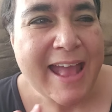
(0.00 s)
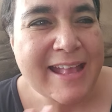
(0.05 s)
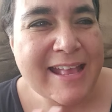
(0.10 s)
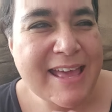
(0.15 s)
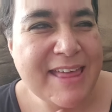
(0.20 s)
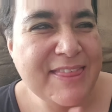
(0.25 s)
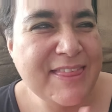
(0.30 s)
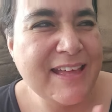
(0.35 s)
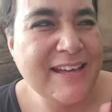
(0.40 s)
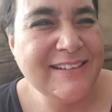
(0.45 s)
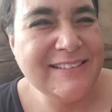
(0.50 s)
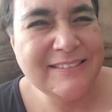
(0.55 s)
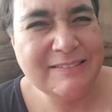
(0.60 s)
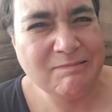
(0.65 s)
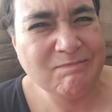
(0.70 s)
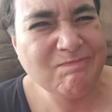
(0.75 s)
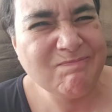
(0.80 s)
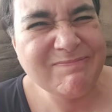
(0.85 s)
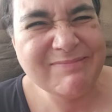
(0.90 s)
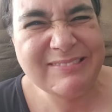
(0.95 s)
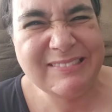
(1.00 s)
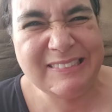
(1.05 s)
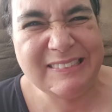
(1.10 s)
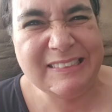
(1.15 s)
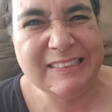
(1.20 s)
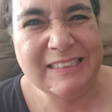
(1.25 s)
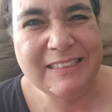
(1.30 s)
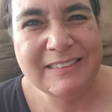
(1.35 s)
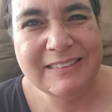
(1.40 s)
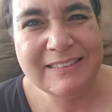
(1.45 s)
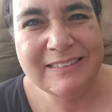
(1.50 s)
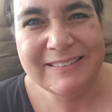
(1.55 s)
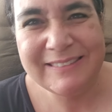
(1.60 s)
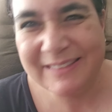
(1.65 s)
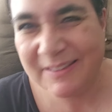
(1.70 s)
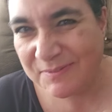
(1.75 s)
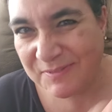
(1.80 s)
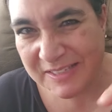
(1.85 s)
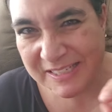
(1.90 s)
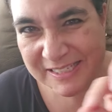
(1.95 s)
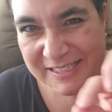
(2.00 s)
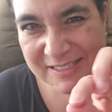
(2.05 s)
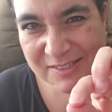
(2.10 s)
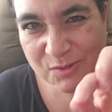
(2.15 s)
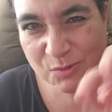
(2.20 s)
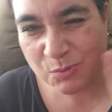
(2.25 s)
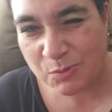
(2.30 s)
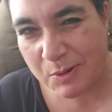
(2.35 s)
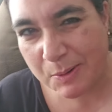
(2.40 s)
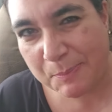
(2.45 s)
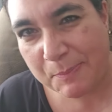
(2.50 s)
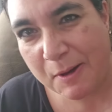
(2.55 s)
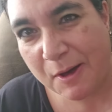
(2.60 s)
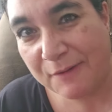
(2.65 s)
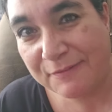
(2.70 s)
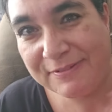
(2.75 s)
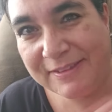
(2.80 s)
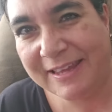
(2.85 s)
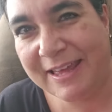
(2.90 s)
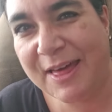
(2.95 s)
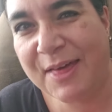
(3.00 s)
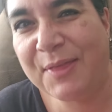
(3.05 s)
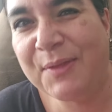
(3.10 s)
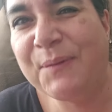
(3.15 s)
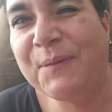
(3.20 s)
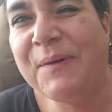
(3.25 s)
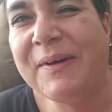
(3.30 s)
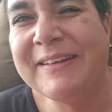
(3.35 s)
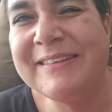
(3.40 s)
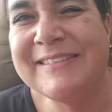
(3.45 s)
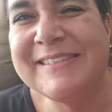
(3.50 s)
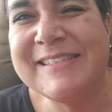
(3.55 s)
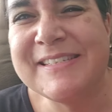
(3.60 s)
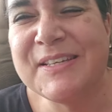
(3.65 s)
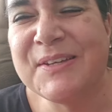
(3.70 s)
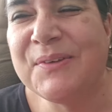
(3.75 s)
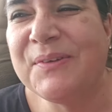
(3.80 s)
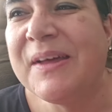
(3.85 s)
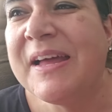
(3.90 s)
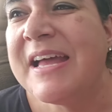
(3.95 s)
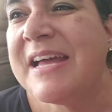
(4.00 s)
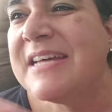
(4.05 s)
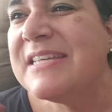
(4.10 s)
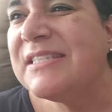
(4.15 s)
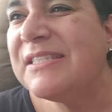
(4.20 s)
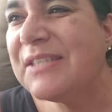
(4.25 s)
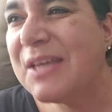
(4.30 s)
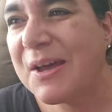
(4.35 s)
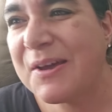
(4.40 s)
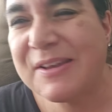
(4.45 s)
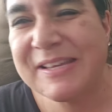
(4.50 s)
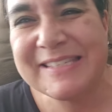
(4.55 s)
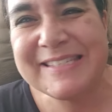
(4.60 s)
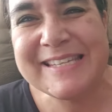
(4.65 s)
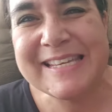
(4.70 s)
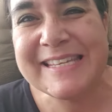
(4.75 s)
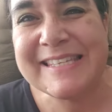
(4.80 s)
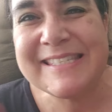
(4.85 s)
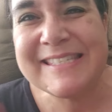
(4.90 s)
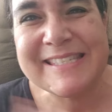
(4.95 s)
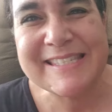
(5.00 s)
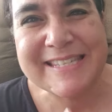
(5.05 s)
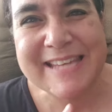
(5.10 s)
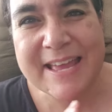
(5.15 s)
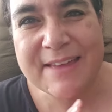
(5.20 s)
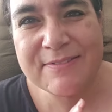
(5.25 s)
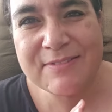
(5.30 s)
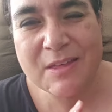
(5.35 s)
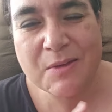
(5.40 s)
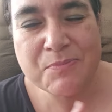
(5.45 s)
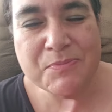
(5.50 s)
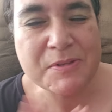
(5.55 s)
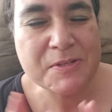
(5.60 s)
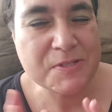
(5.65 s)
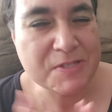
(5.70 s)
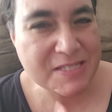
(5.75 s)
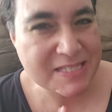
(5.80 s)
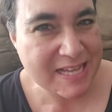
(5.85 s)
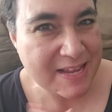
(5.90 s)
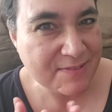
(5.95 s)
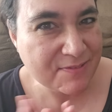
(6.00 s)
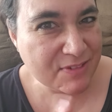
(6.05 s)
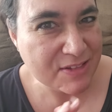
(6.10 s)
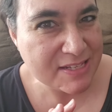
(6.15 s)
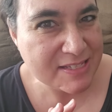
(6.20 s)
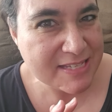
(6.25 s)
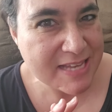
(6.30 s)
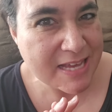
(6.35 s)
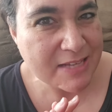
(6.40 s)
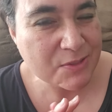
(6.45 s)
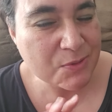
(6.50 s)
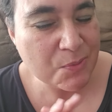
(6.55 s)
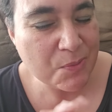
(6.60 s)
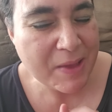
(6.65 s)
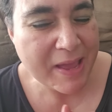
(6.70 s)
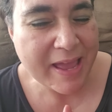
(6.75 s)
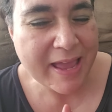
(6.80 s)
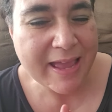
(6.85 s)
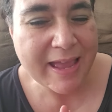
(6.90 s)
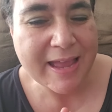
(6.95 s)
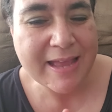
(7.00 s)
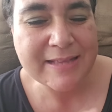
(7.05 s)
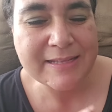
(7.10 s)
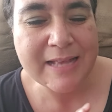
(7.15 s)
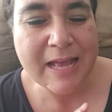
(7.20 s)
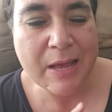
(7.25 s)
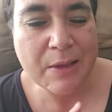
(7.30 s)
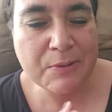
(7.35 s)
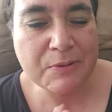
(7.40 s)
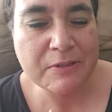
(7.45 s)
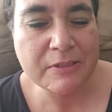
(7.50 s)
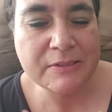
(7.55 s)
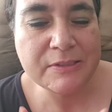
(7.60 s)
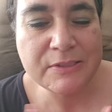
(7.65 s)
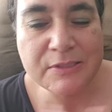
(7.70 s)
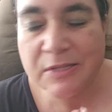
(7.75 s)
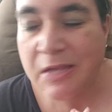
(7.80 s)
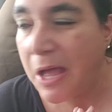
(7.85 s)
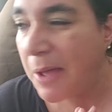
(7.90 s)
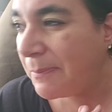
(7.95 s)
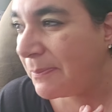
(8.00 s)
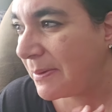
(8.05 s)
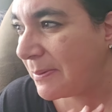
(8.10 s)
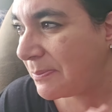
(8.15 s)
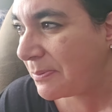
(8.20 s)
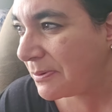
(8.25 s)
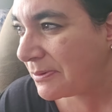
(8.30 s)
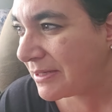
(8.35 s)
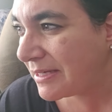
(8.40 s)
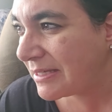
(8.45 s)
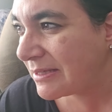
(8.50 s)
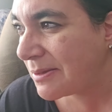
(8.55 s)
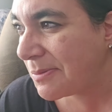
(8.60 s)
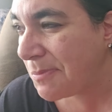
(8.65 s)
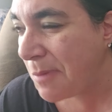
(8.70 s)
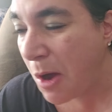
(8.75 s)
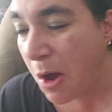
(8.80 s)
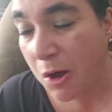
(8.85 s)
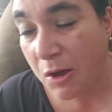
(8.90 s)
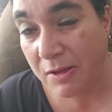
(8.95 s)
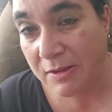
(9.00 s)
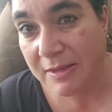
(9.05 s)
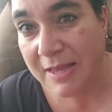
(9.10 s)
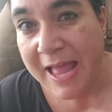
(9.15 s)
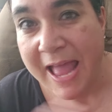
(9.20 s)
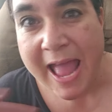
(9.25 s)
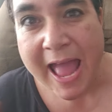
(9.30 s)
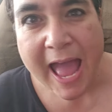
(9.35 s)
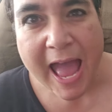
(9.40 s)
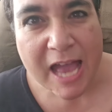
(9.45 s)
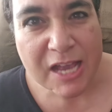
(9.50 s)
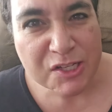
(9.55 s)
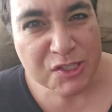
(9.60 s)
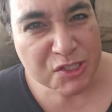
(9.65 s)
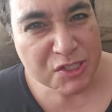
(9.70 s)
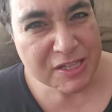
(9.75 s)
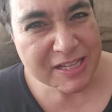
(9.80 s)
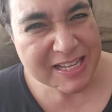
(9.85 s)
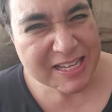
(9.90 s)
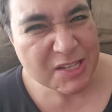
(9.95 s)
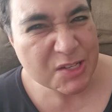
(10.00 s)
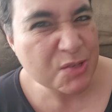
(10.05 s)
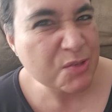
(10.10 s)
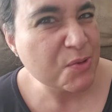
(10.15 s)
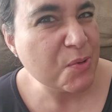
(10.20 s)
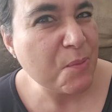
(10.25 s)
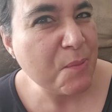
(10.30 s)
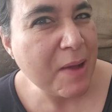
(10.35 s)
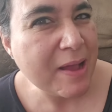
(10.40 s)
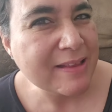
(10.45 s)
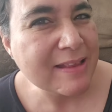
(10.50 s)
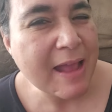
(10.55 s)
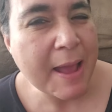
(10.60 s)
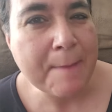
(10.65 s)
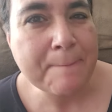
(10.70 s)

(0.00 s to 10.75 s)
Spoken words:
And I thought, let me just rip off the other one too. So I did save them. They're safely tucked away and I will not be putting them on. Actually, you know what?